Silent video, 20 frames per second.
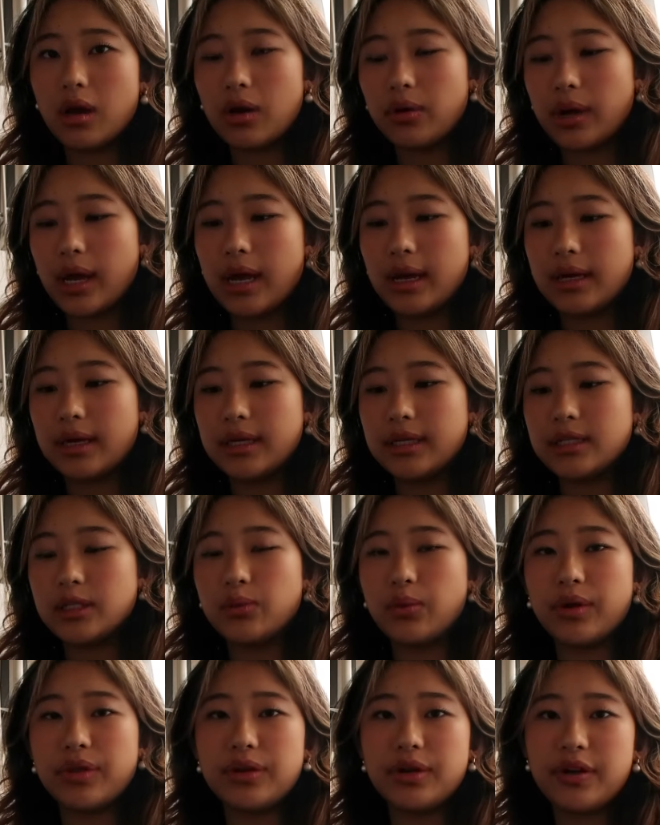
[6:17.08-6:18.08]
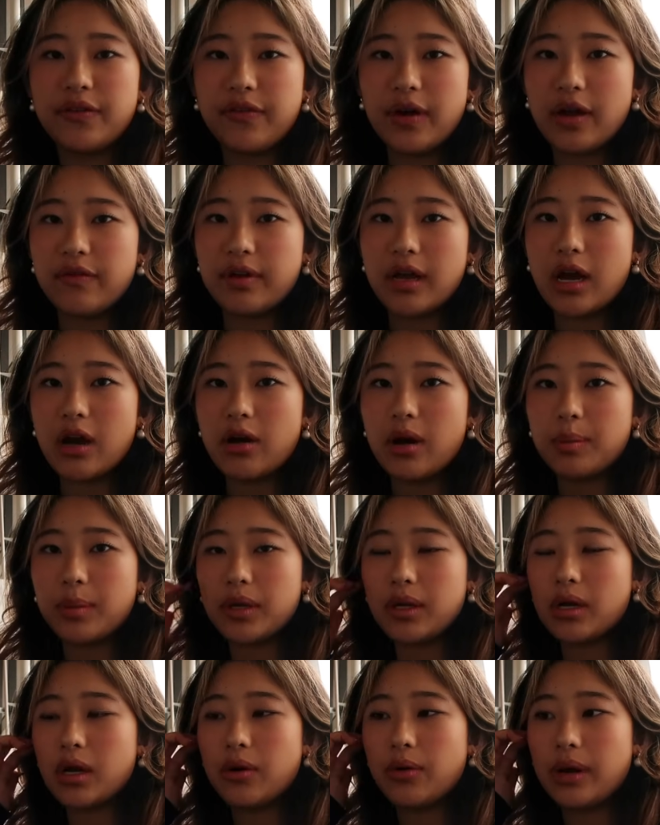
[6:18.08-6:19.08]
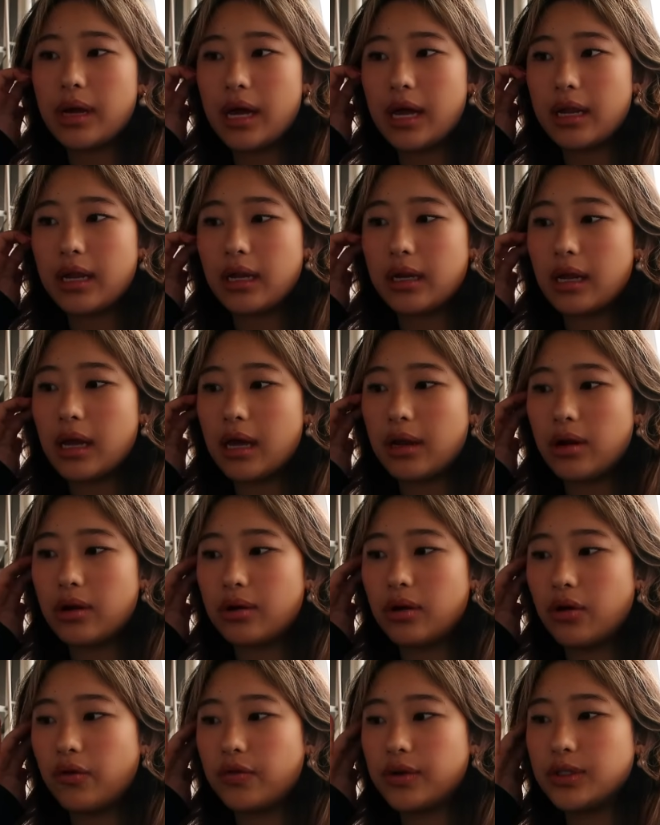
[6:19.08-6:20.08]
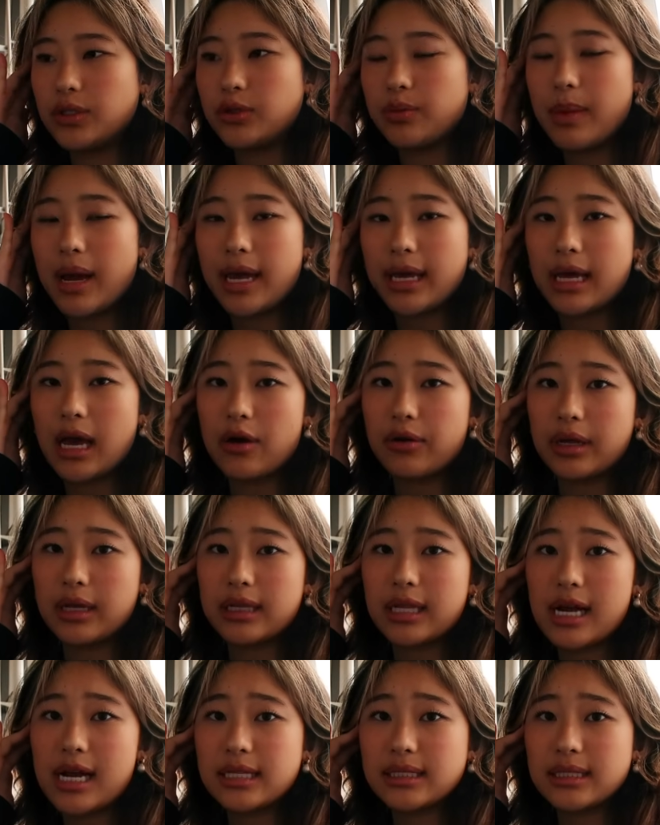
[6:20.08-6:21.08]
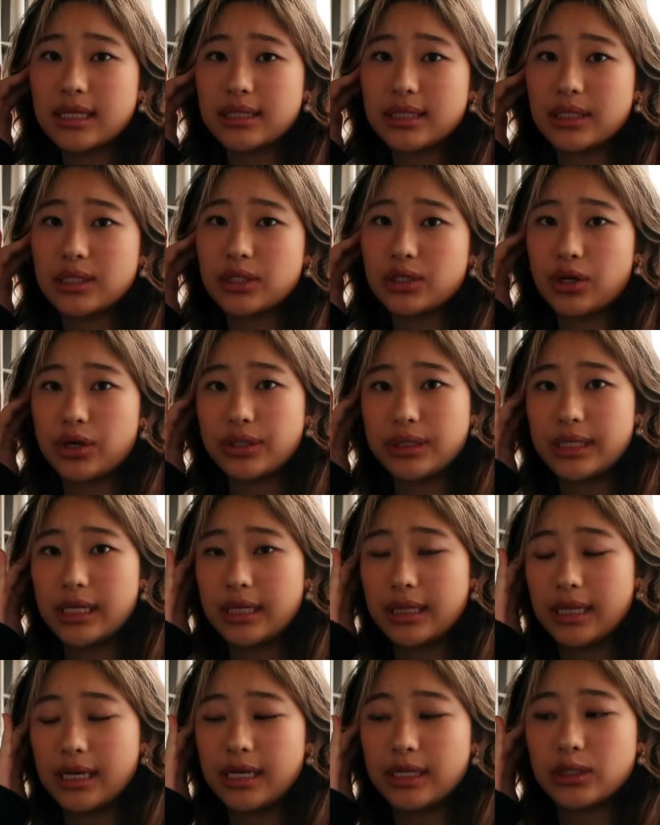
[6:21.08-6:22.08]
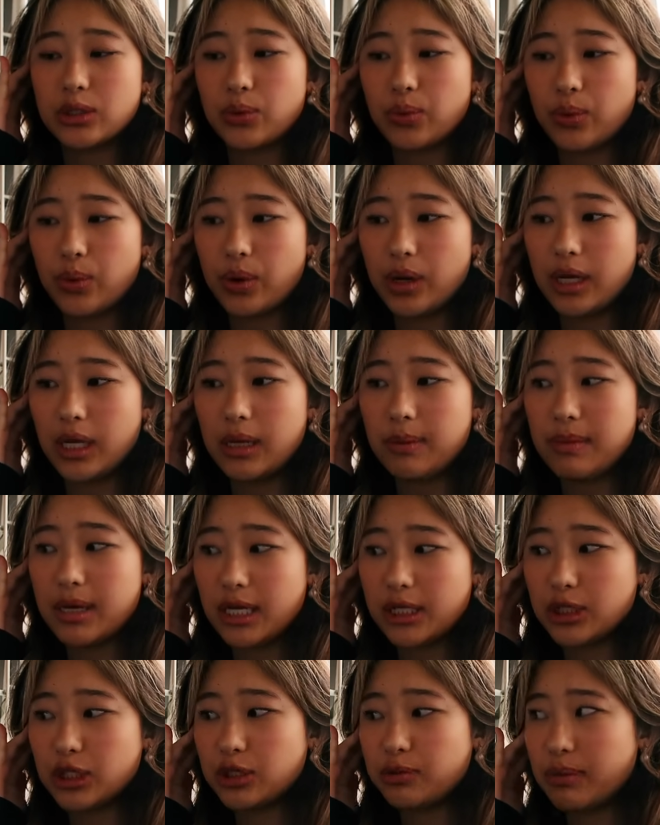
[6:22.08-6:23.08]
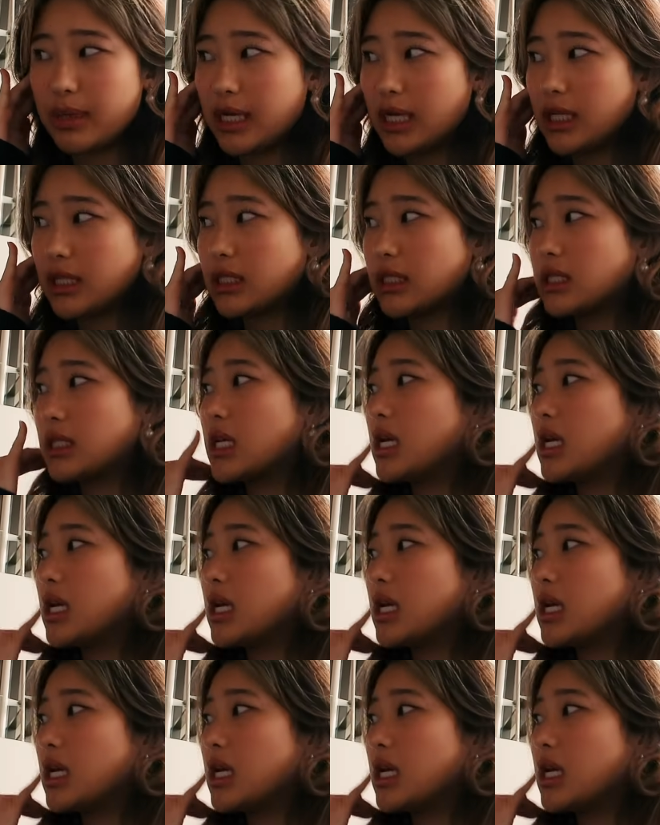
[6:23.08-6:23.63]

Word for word: Okay, it's one thirty-five now. I'm gonna go ahead and head on over to my accounting class because it starts in like twenty-ish minutes.